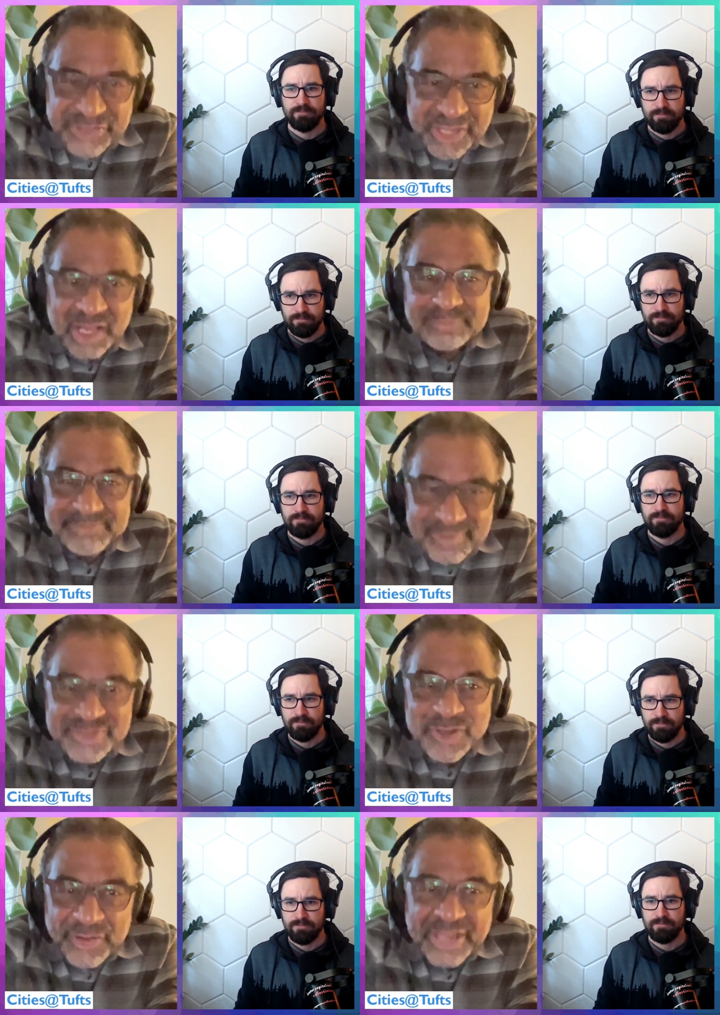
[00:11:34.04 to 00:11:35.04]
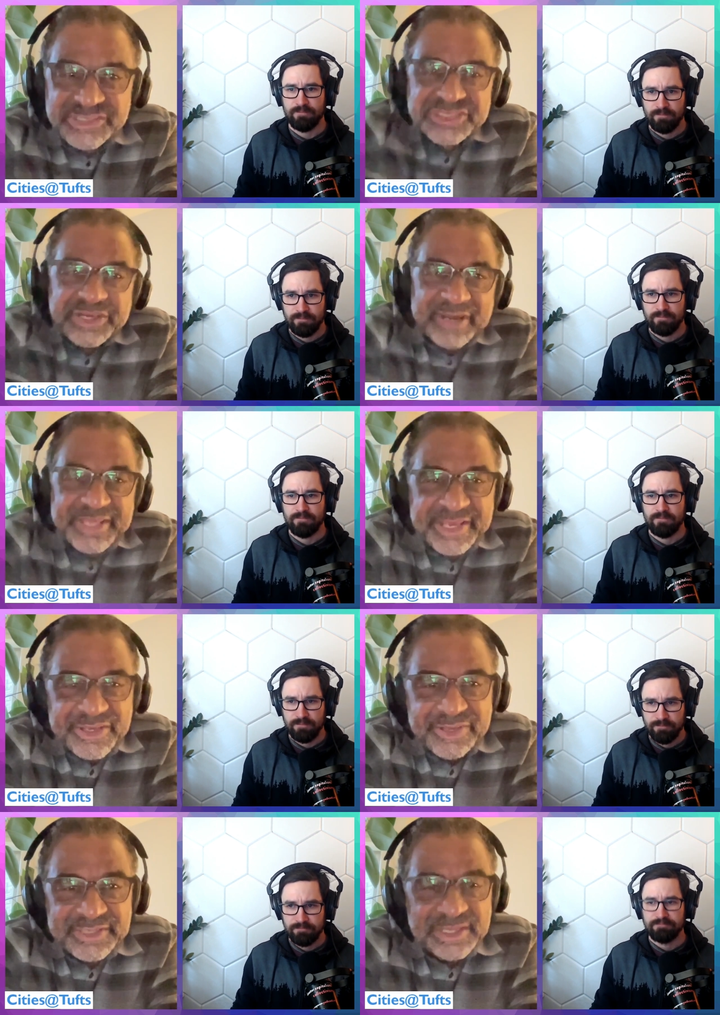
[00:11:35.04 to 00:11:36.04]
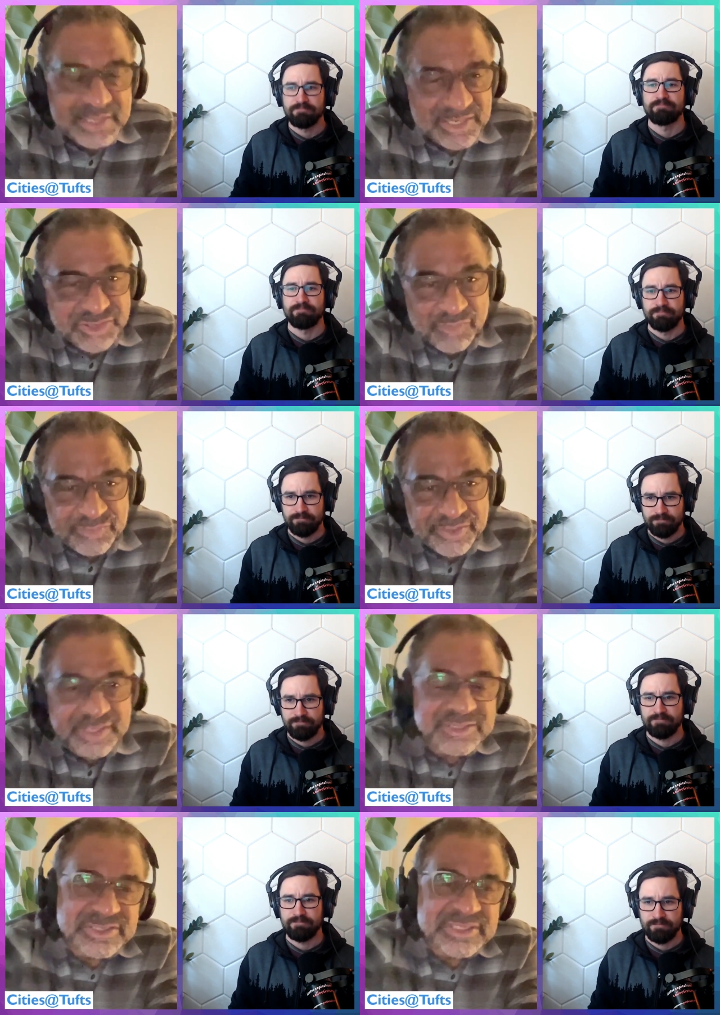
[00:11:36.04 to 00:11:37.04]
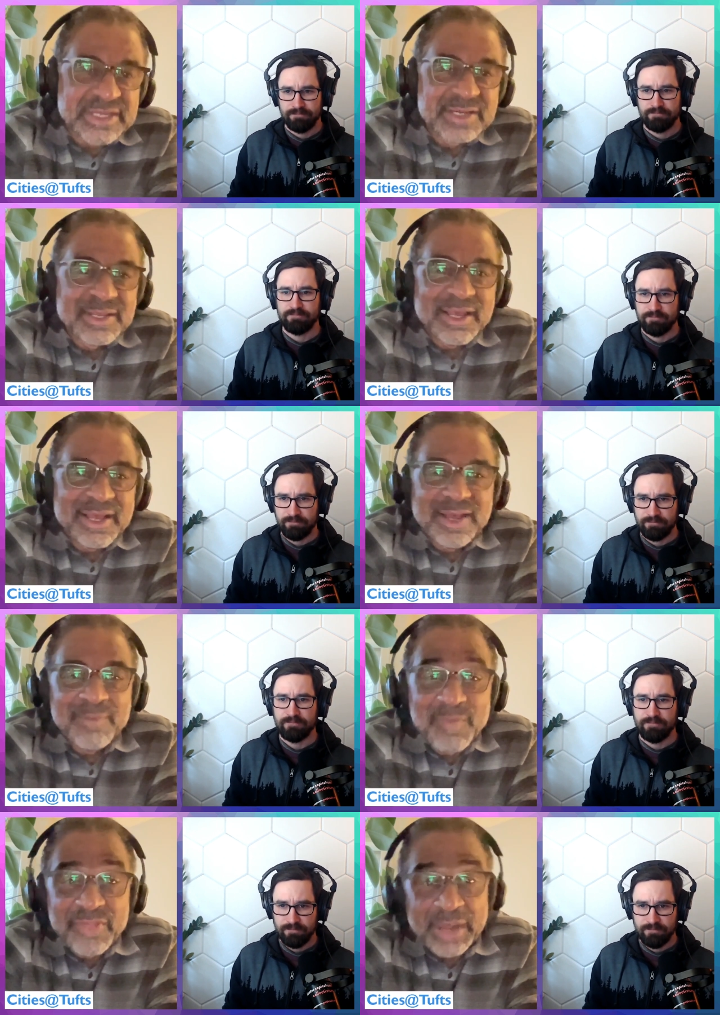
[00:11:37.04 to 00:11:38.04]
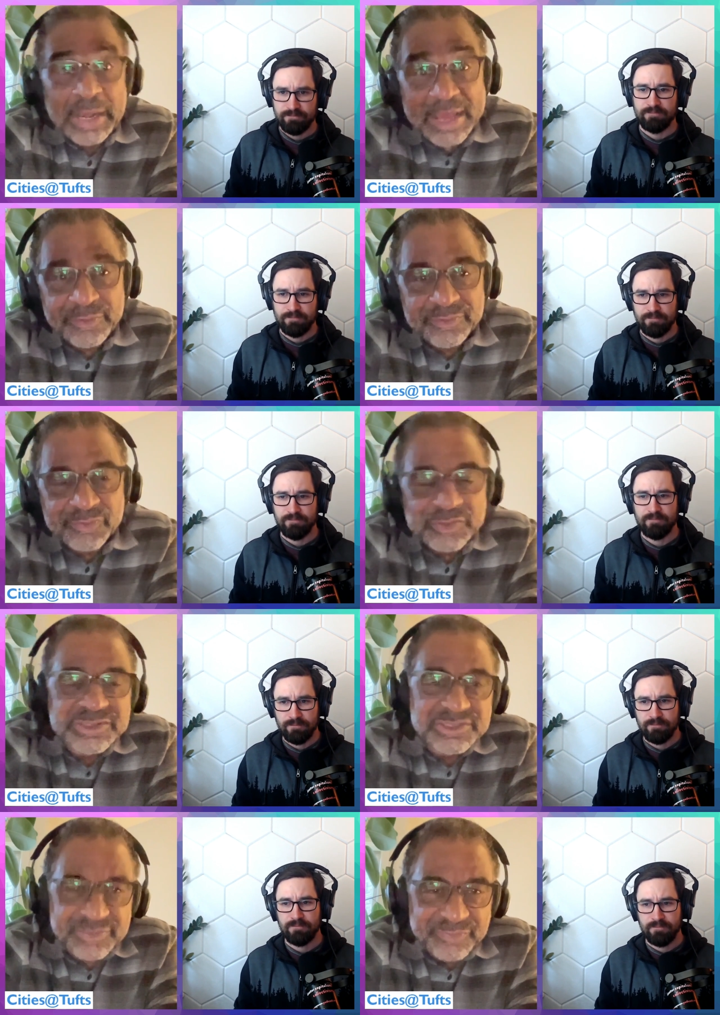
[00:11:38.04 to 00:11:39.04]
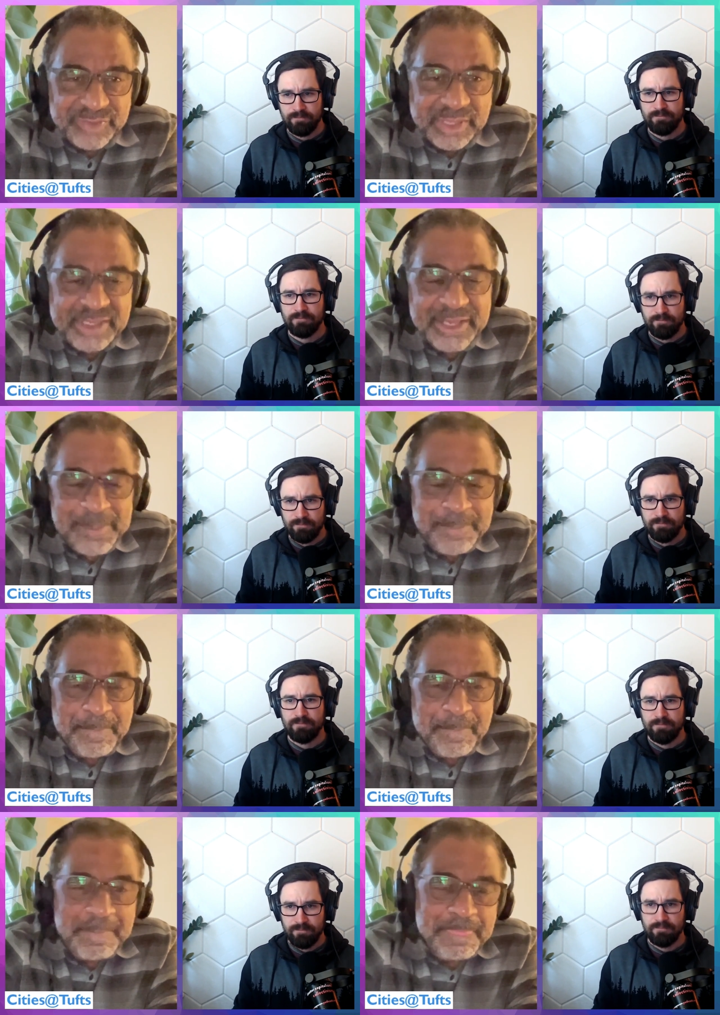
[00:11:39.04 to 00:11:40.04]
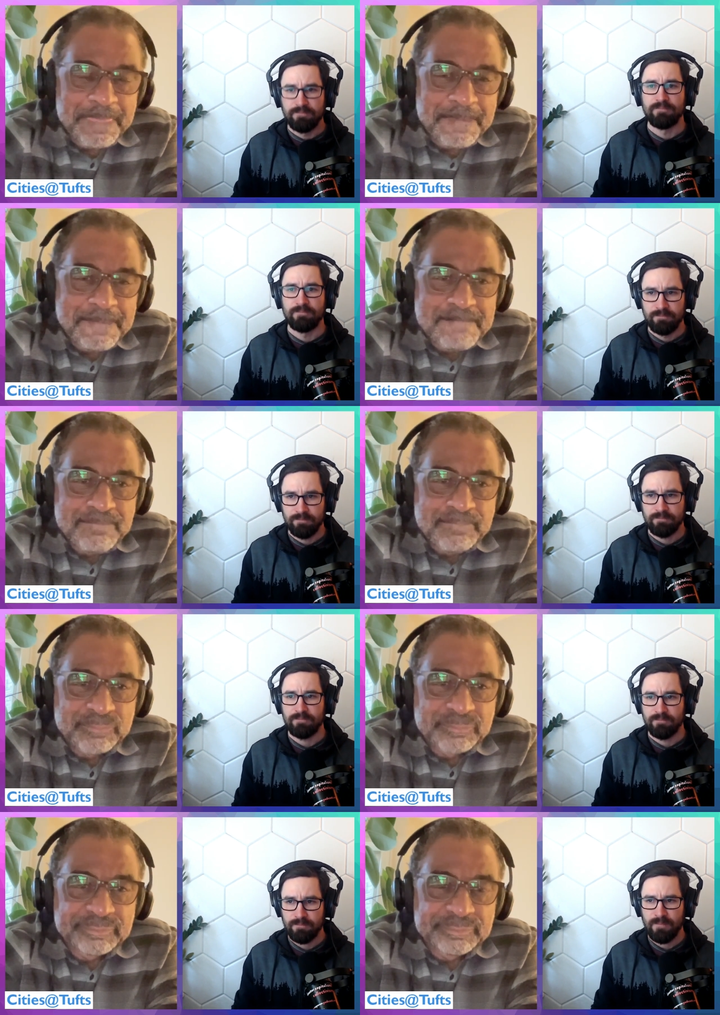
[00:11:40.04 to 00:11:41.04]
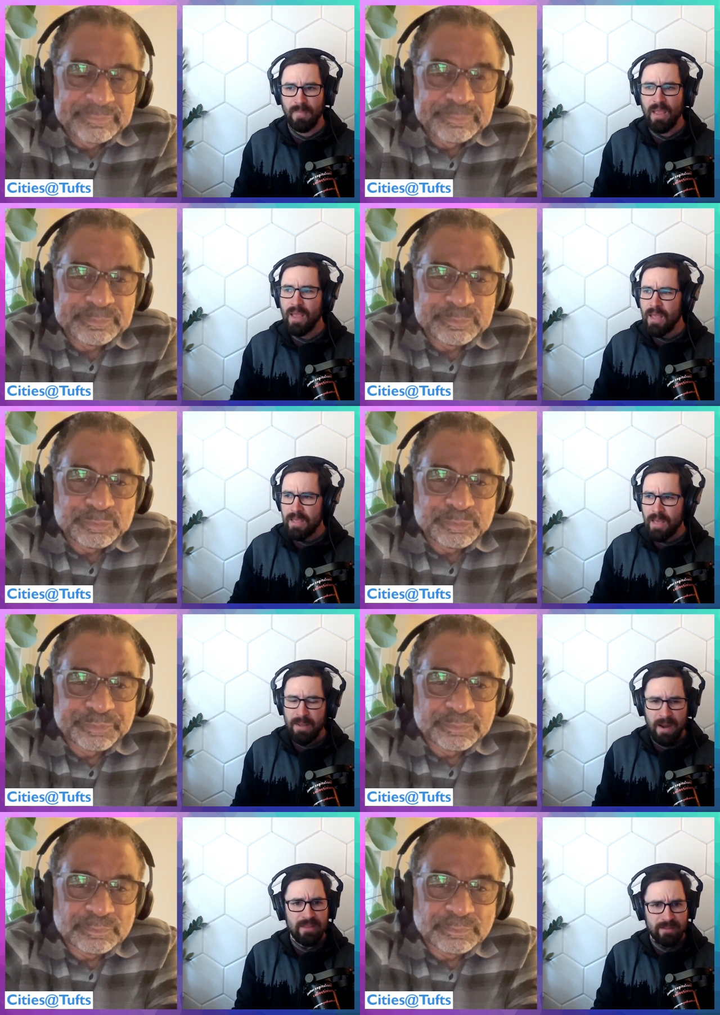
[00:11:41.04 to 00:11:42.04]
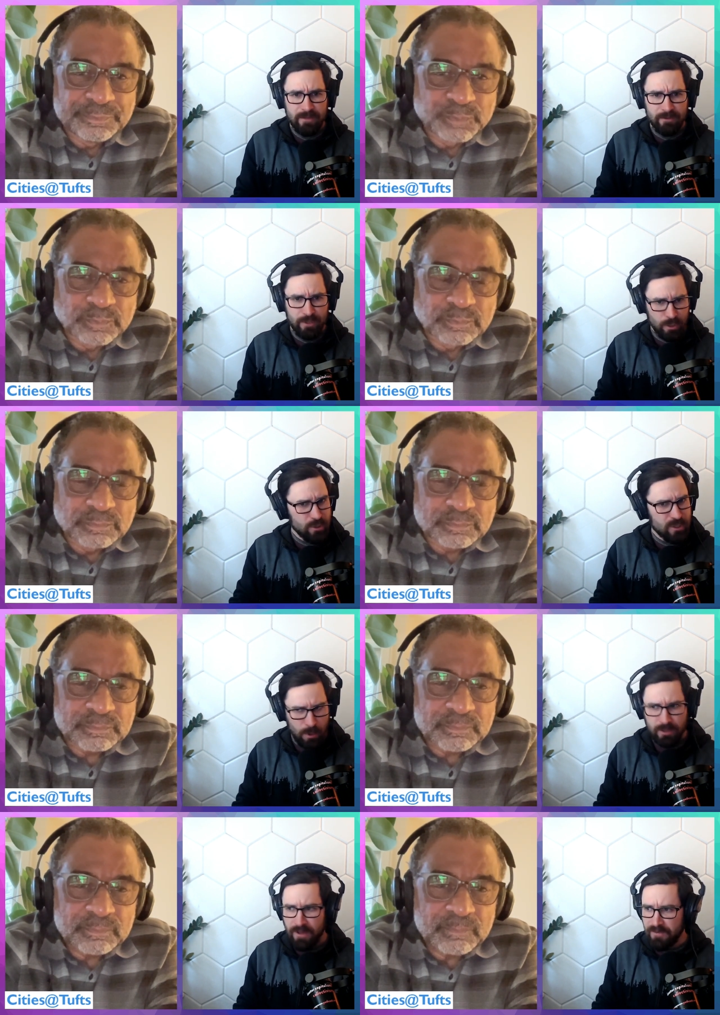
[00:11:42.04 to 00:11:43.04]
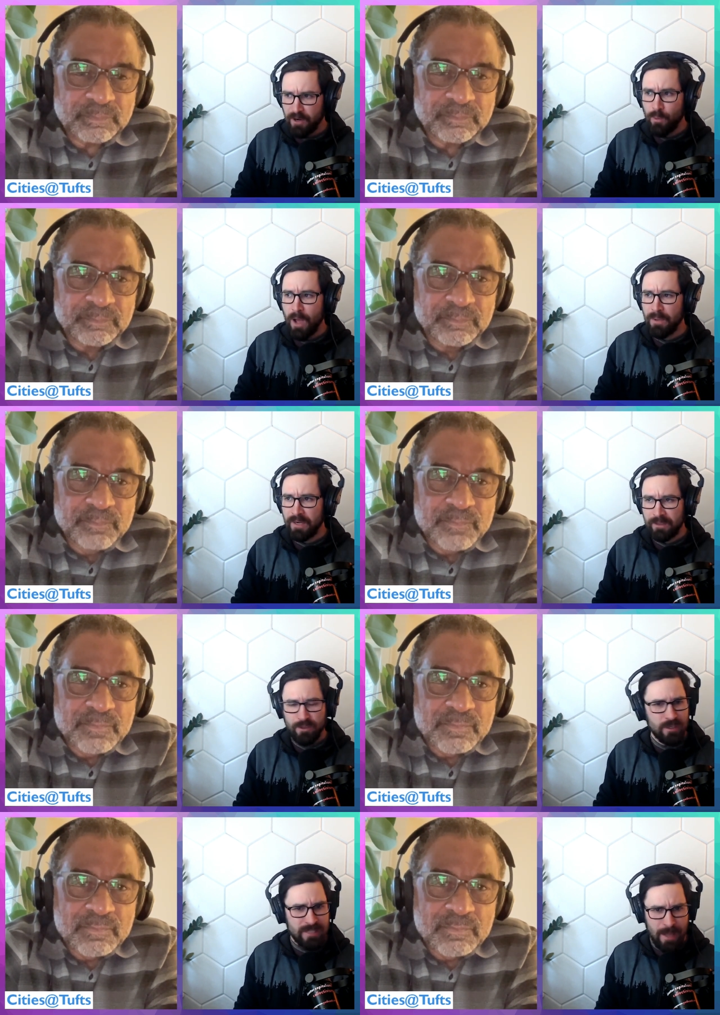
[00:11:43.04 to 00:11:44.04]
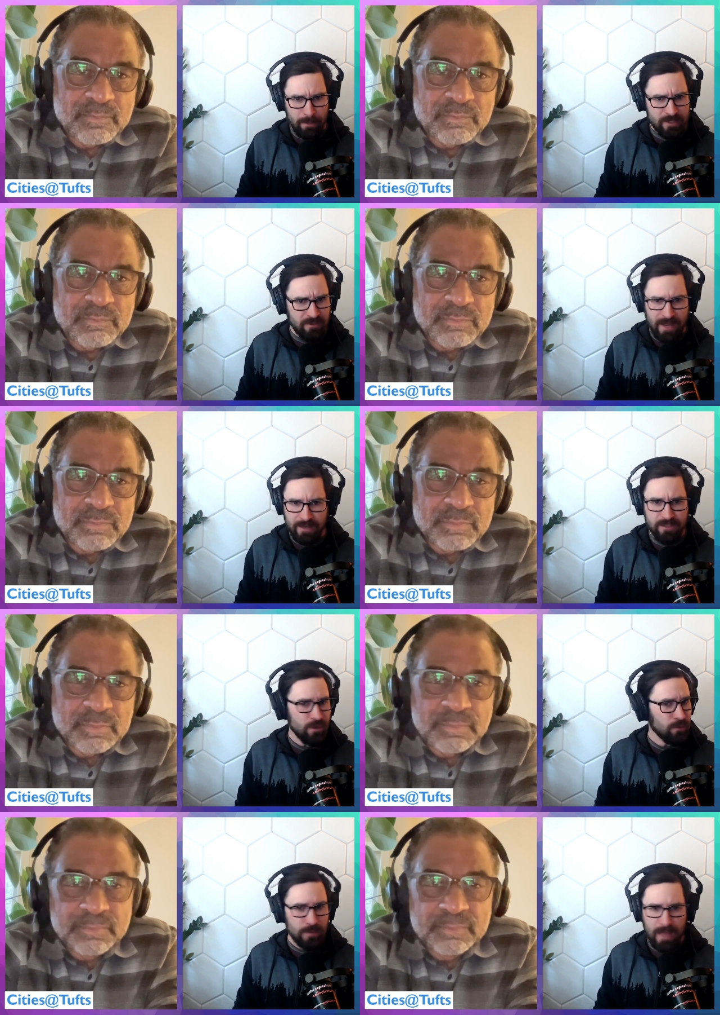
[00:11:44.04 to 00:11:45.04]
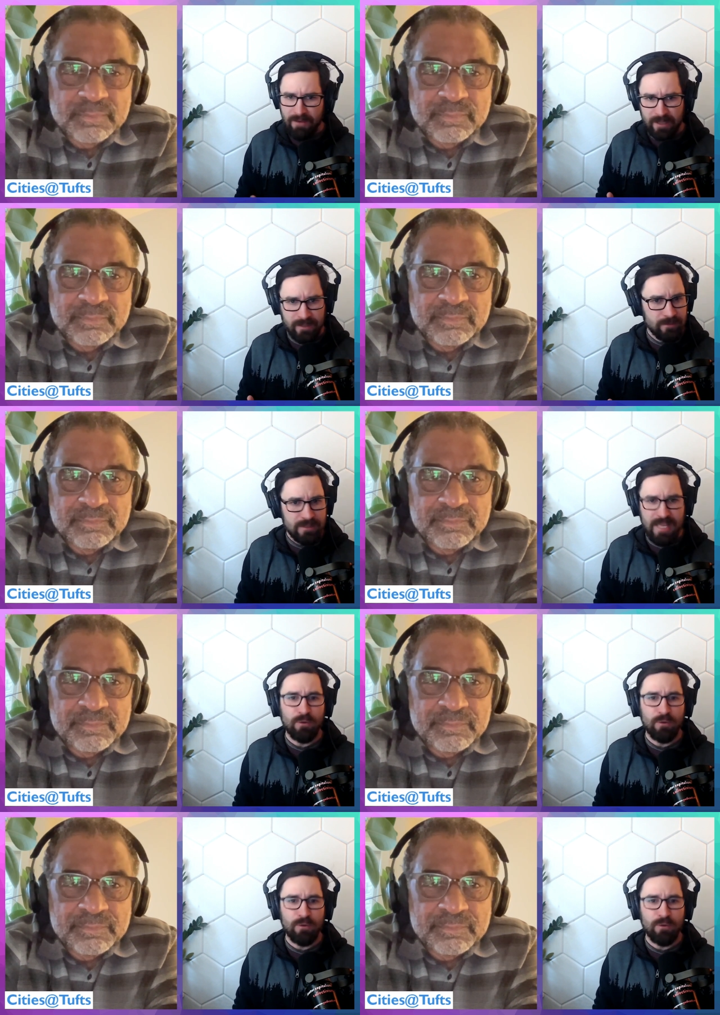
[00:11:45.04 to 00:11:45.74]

Speaker 1: that are not necessarily heard as often as uh, the louder voices, if you like.
Speaker 2: Mm-hmm. Yeah, I mean, I think you just spoke to that very well, but good examples of that is, you know, having Kate